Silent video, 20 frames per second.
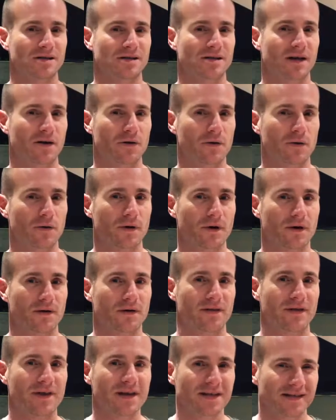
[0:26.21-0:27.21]
So
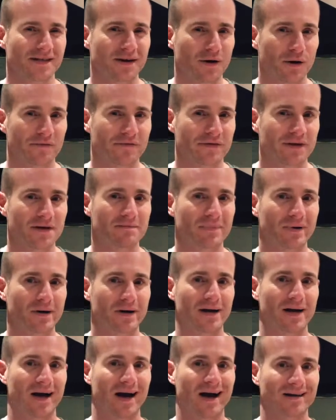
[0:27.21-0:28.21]
this coffee
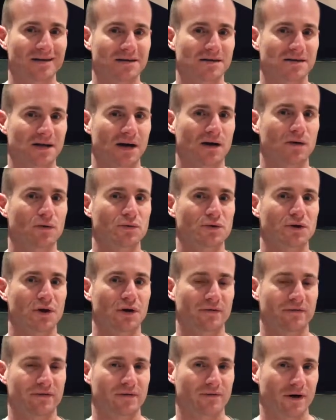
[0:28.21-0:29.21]
by Untold
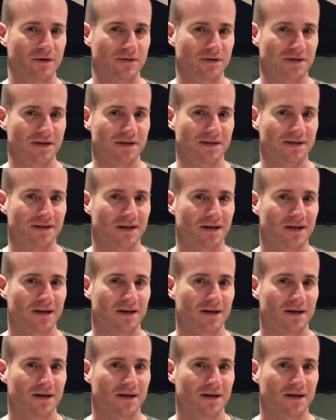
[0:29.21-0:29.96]
Coffee Roasters,